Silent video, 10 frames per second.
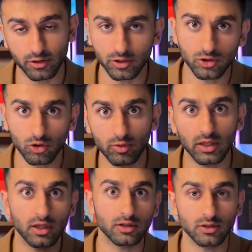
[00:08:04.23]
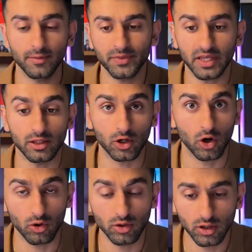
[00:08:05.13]
There's so many things in the
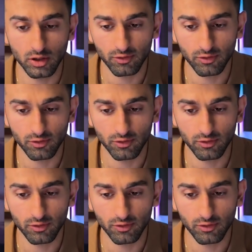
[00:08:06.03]
code